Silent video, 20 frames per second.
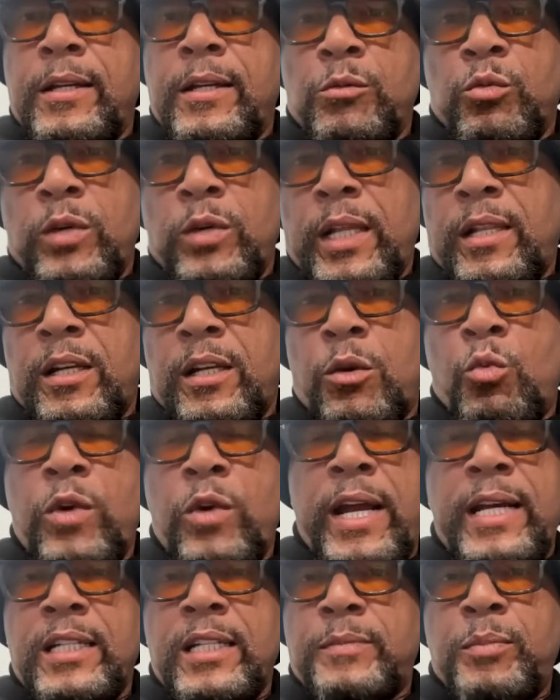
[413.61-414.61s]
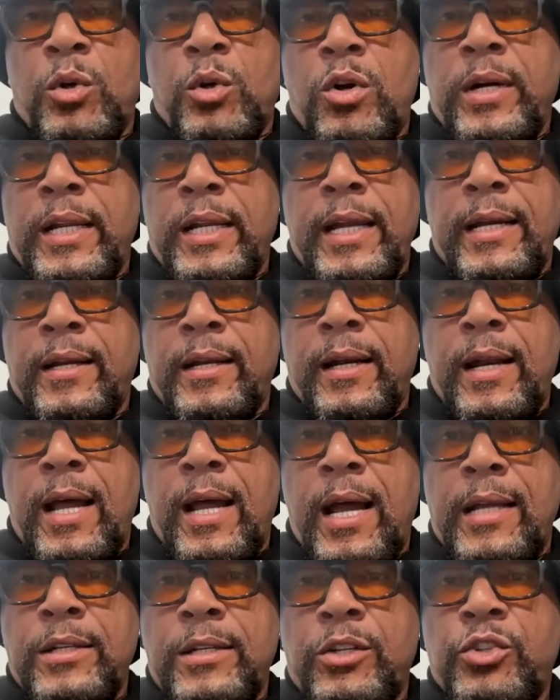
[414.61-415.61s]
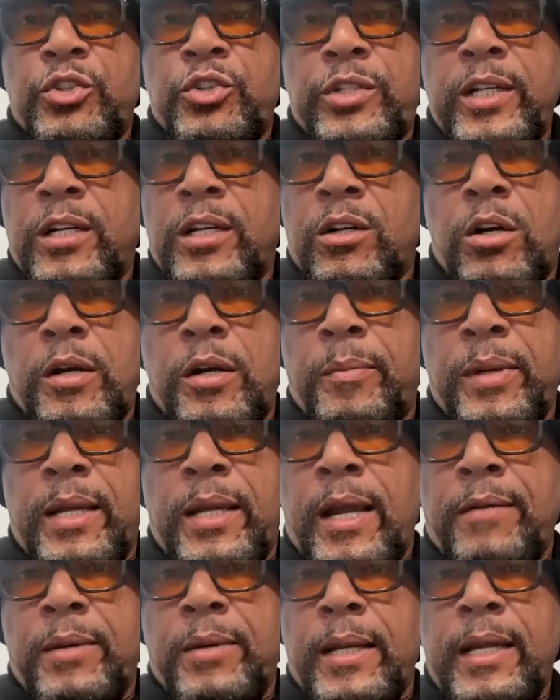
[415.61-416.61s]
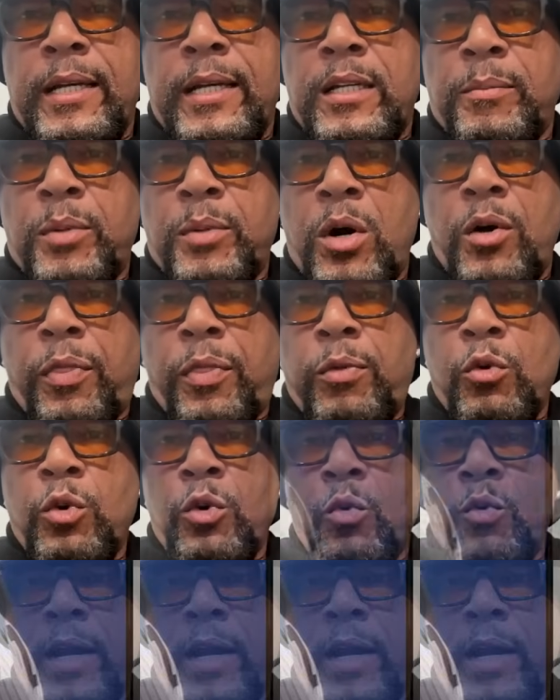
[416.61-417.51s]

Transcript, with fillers: whether the wind is blowing in or not, you're still going to be able to hit the ball through the